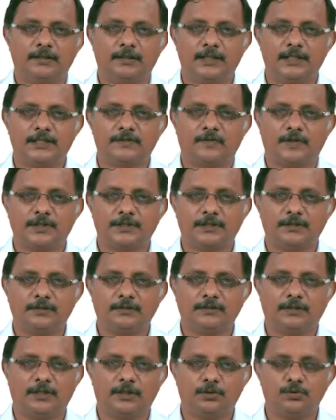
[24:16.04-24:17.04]
Its
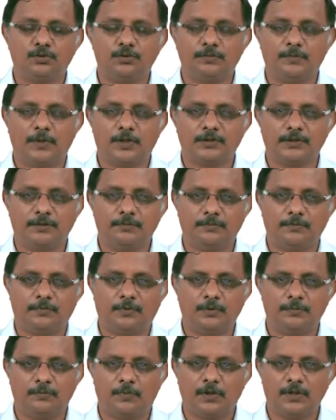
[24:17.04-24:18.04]
function, there are two
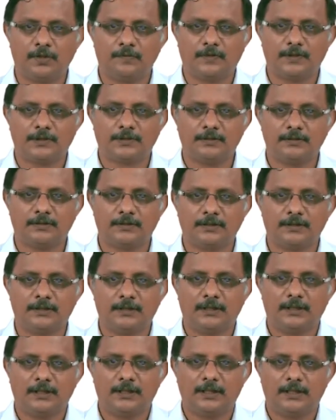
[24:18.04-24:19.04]
important functions.
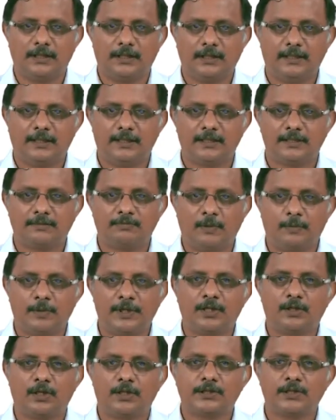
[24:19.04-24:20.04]
It does
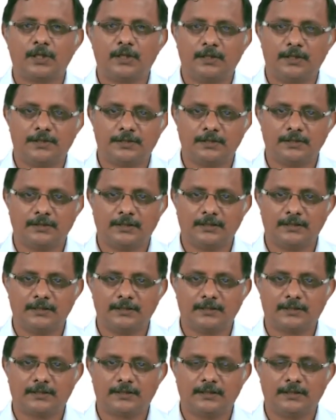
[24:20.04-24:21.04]
memory consolidation, that
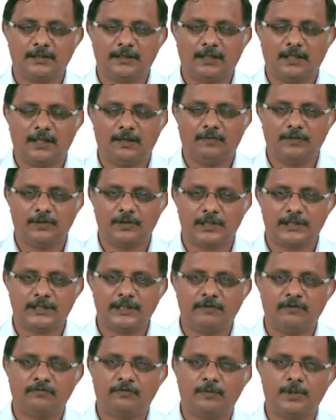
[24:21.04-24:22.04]
is when you
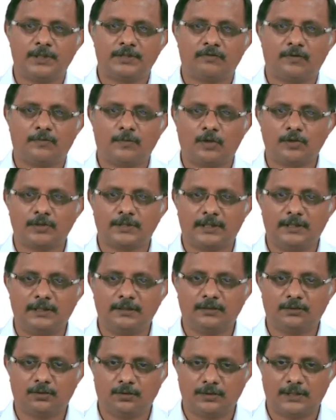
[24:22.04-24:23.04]
receive information from
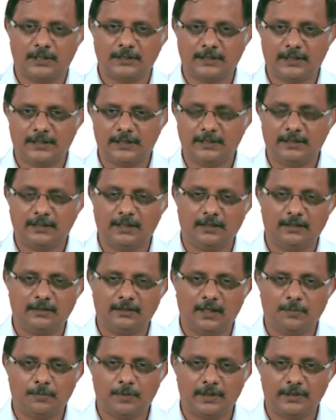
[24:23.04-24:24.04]
outside through sensory
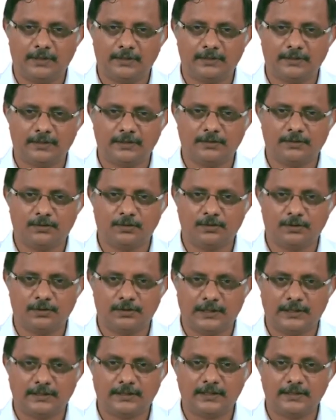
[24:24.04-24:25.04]
apparatus and through the
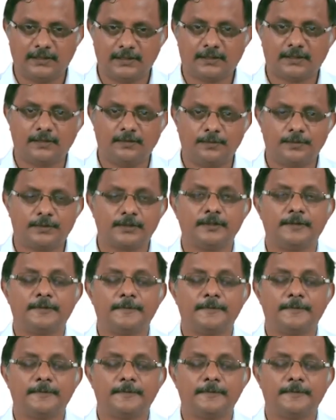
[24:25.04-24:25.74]
sensory systems,